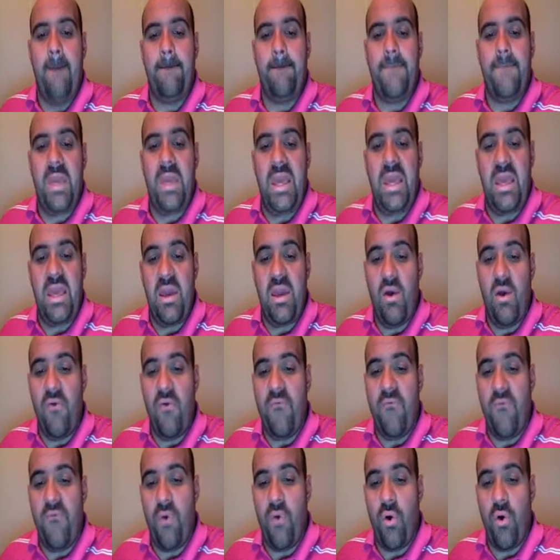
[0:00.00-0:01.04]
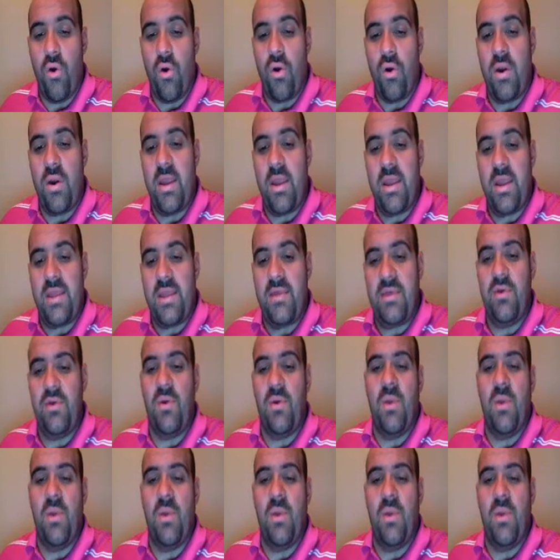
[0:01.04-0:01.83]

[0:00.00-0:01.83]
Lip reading: PO4 and 2.